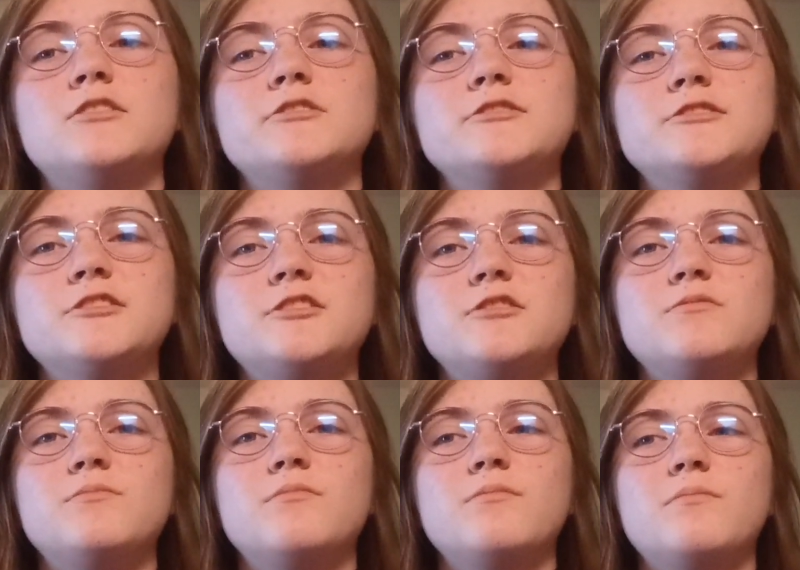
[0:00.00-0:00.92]

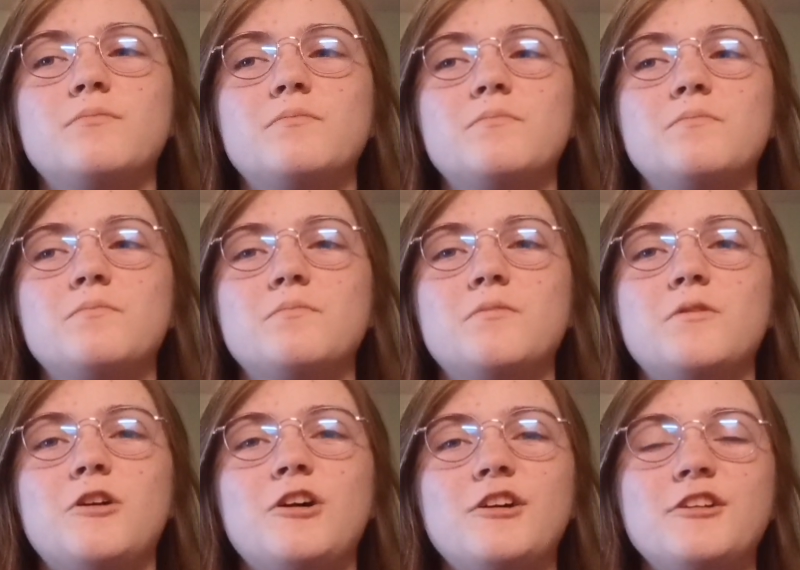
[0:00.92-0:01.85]
So,
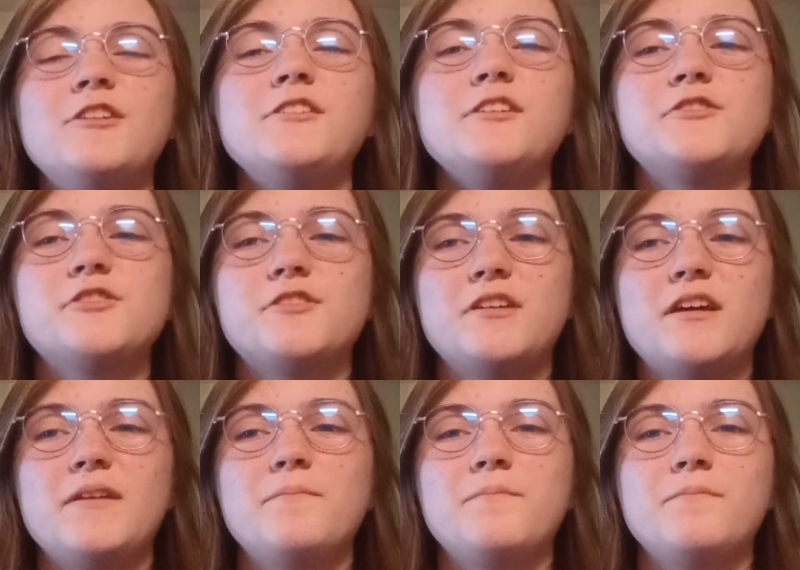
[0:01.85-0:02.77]
on audition
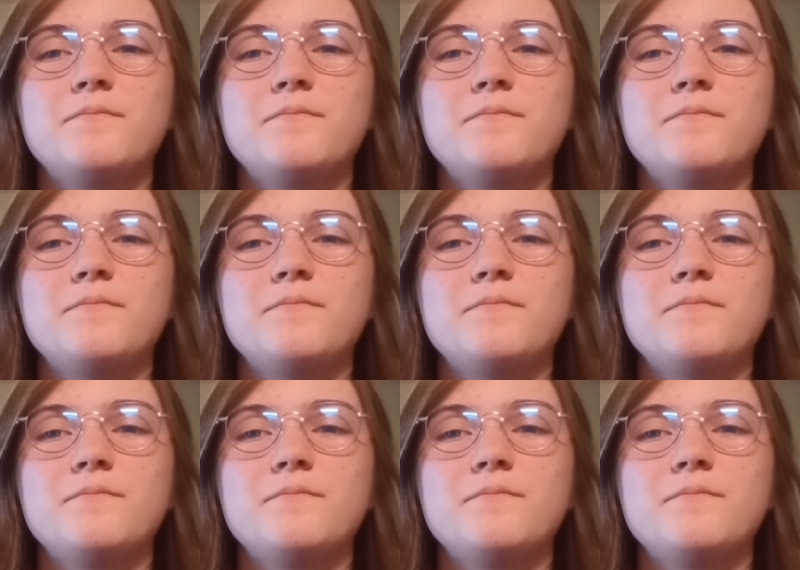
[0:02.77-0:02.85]
day,